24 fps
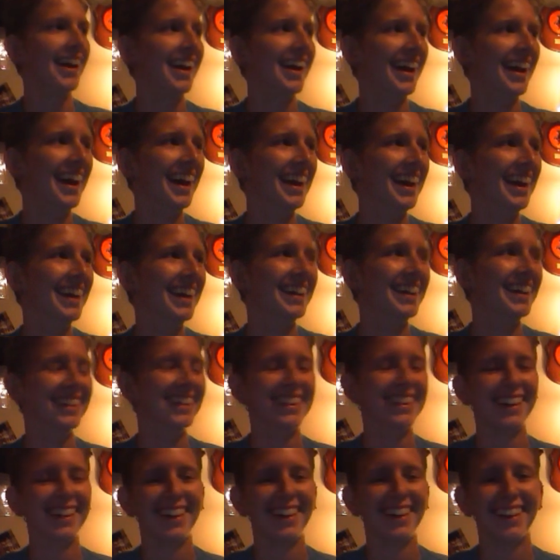and
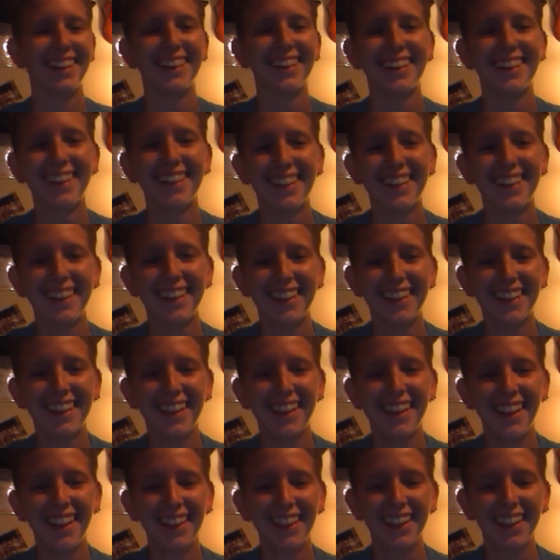
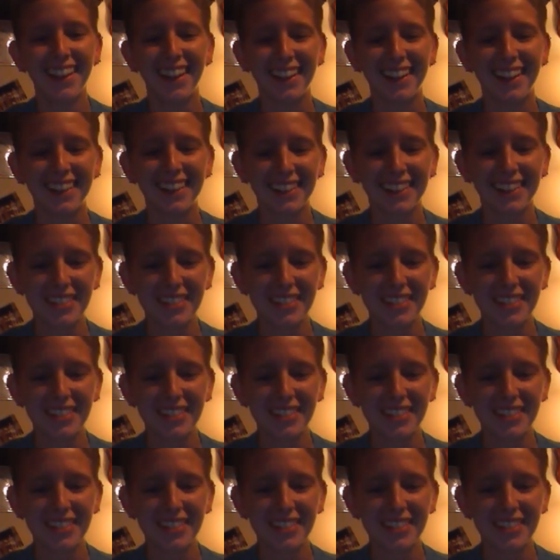like